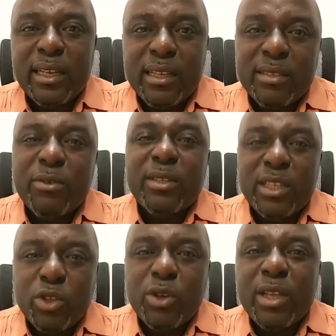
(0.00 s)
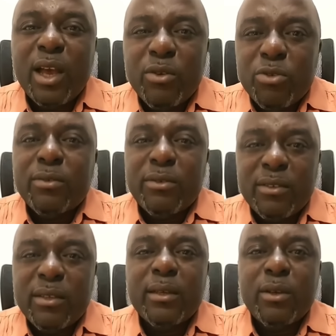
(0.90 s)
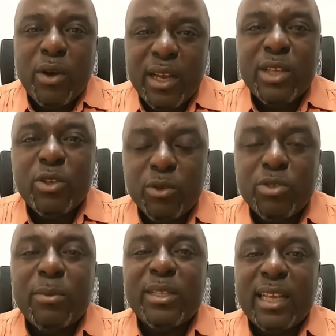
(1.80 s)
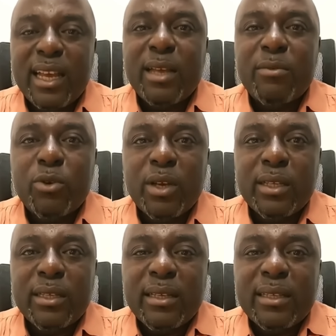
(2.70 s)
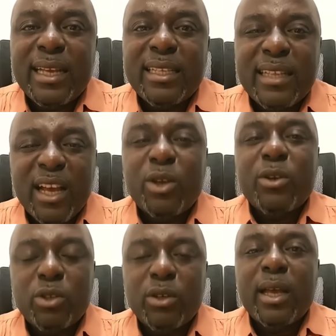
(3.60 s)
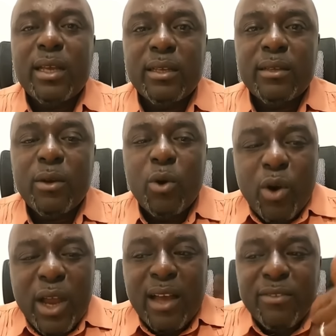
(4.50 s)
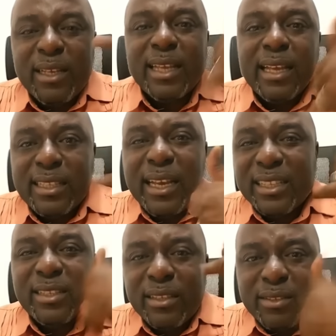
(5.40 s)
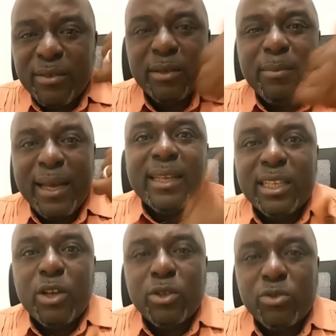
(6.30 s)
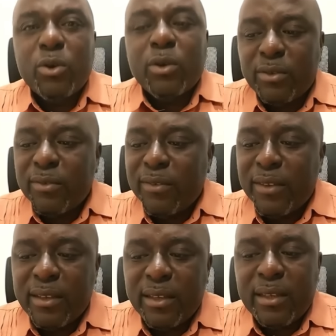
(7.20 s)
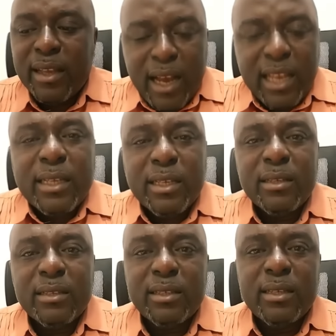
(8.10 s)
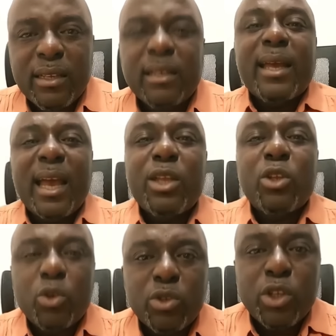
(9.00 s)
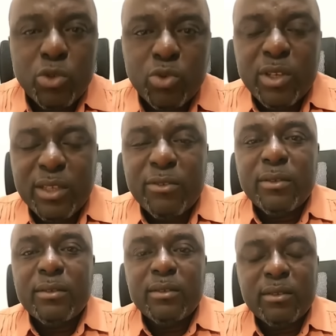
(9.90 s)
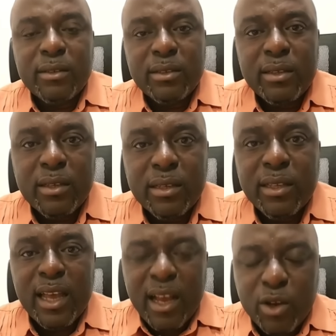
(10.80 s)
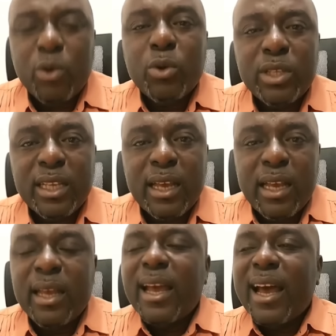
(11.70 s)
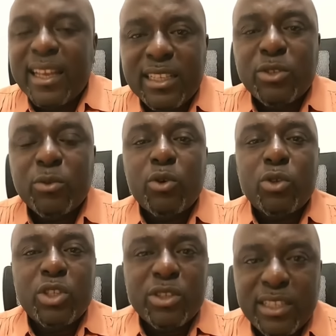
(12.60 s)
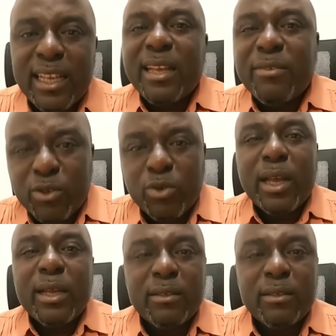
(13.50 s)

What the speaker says: even the daughter of Donald Trump's special envoy, Kate Kalong's daughter, called her father at night, panicking on the phone. "Dad, the earth shook in Ukraine. Dad, all we hear are explosions everywhere.